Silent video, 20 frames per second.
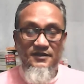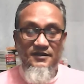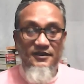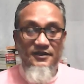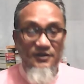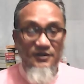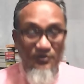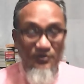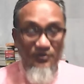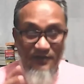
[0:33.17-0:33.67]

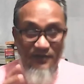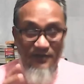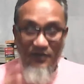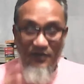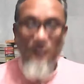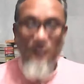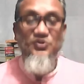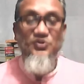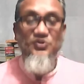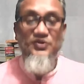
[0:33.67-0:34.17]
You may
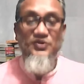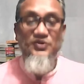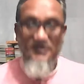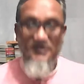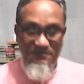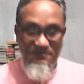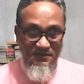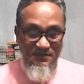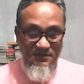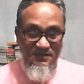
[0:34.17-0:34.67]

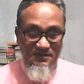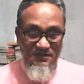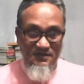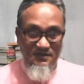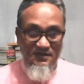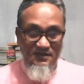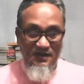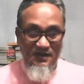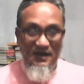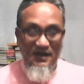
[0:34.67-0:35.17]
question me,
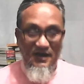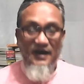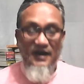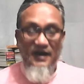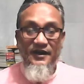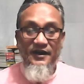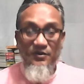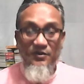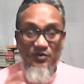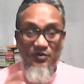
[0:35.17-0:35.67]

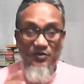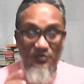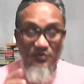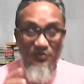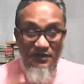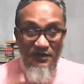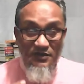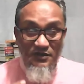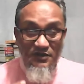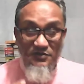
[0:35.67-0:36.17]
are you
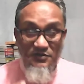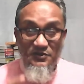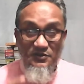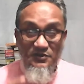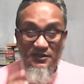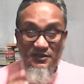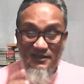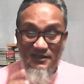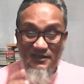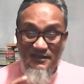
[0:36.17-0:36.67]
going to
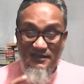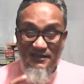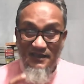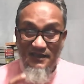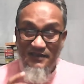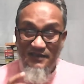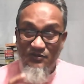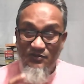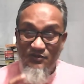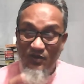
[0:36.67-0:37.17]
teach
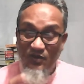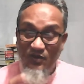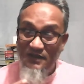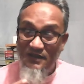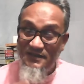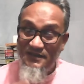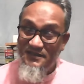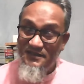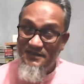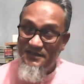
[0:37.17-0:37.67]
us all
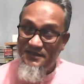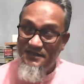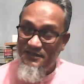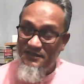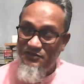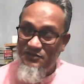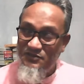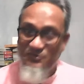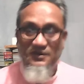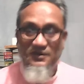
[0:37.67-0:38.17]
these
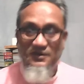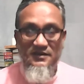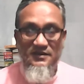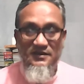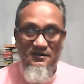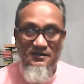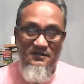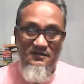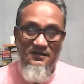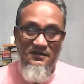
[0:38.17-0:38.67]
things
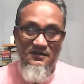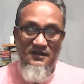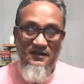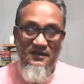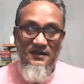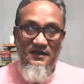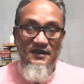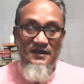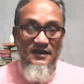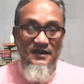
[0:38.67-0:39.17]
together?
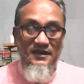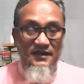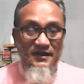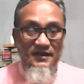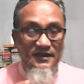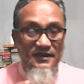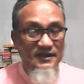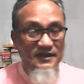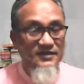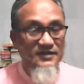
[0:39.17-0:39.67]

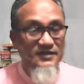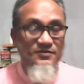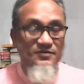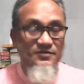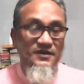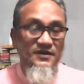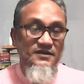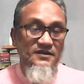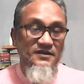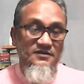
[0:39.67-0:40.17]
Yes,
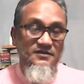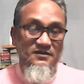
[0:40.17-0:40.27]
friend.